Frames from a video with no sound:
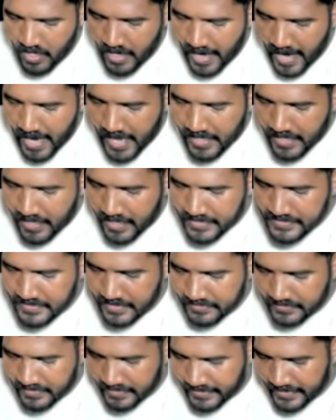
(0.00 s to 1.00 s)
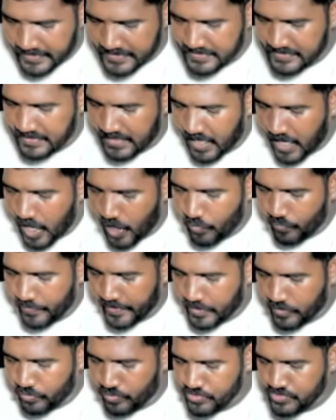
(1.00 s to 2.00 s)
Aesthetics, how it
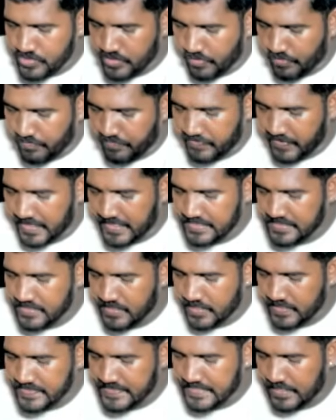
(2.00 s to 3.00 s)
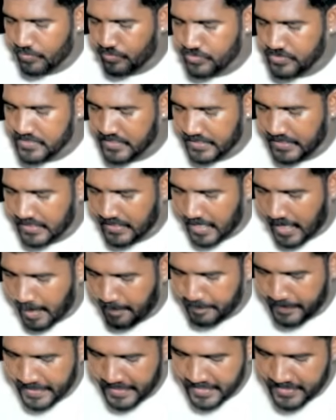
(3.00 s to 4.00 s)
looks, feels, sounds, and
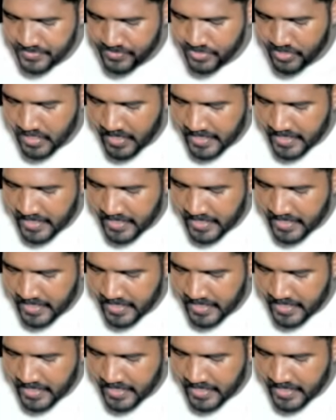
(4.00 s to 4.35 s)
appearance.